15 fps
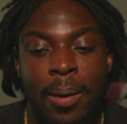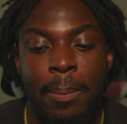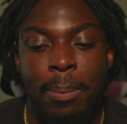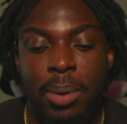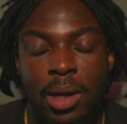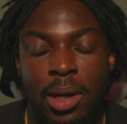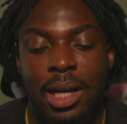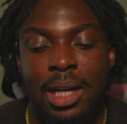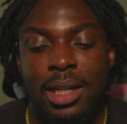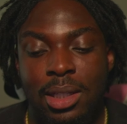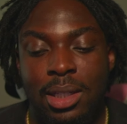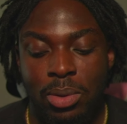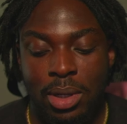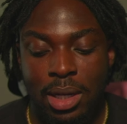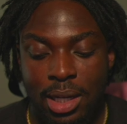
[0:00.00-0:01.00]
But I did
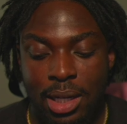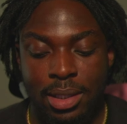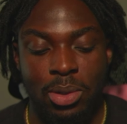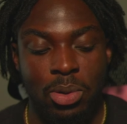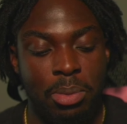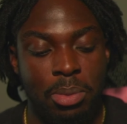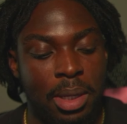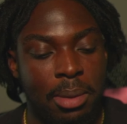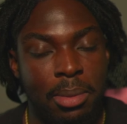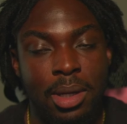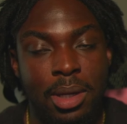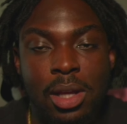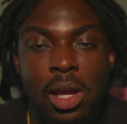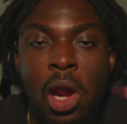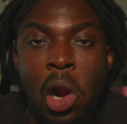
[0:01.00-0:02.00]
what I had to do to make
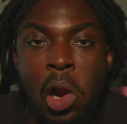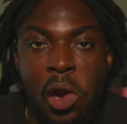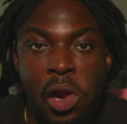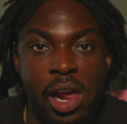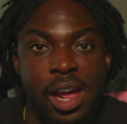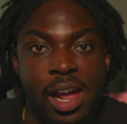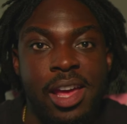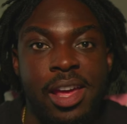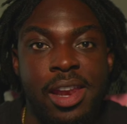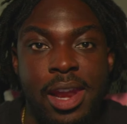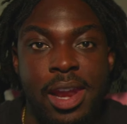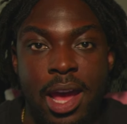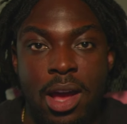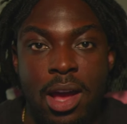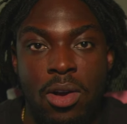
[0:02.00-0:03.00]
money. And
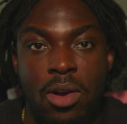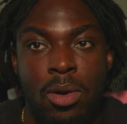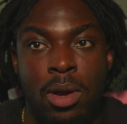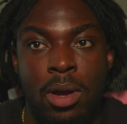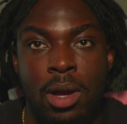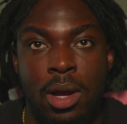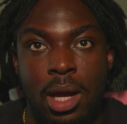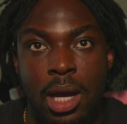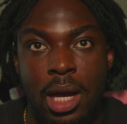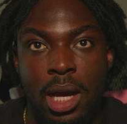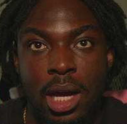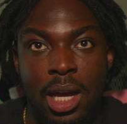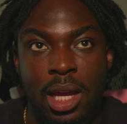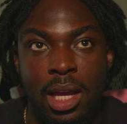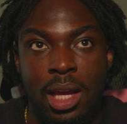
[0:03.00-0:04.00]
now
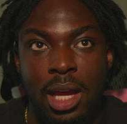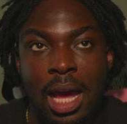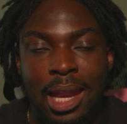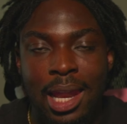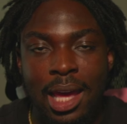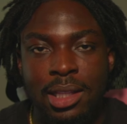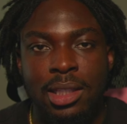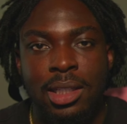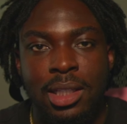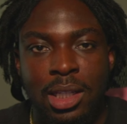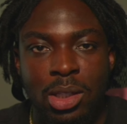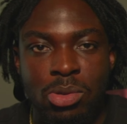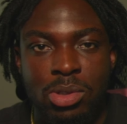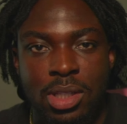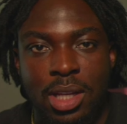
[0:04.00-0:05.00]
I like the
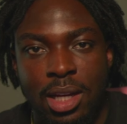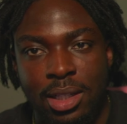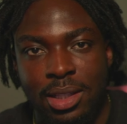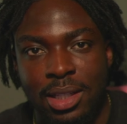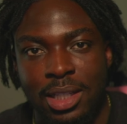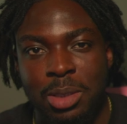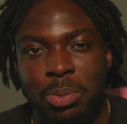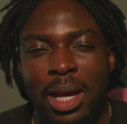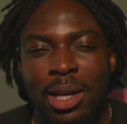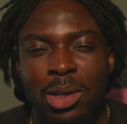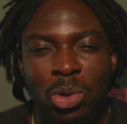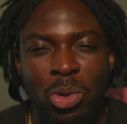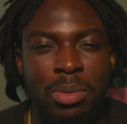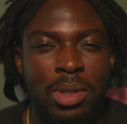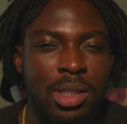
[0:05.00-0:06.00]
legal side of things, but I
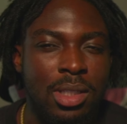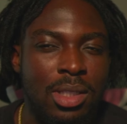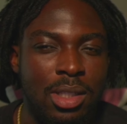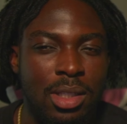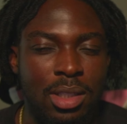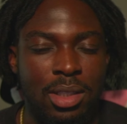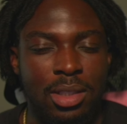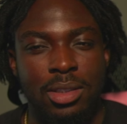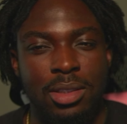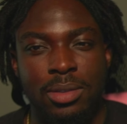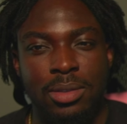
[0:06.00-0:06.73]
do miss the little